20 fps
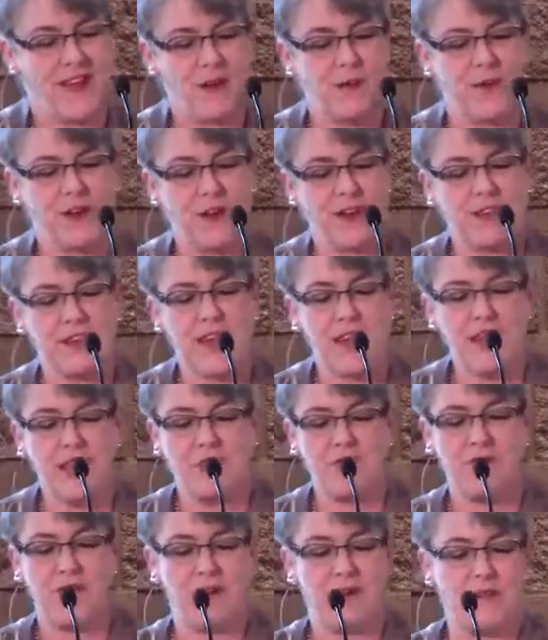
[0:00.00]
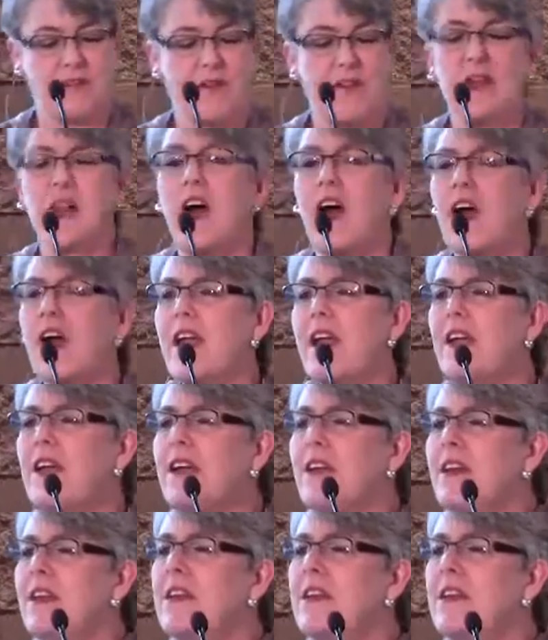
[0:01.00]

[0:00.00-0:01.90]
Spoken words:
I want to let you know that I